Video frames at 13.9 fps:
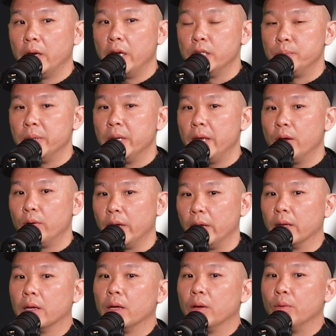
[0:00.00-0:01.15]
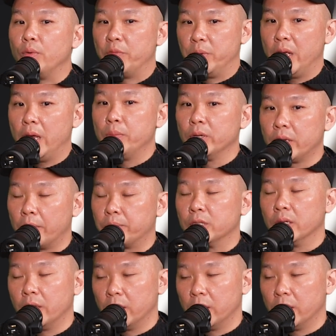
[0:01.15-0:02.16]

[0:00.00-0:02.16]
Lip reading: It's been okay. We've been able to capture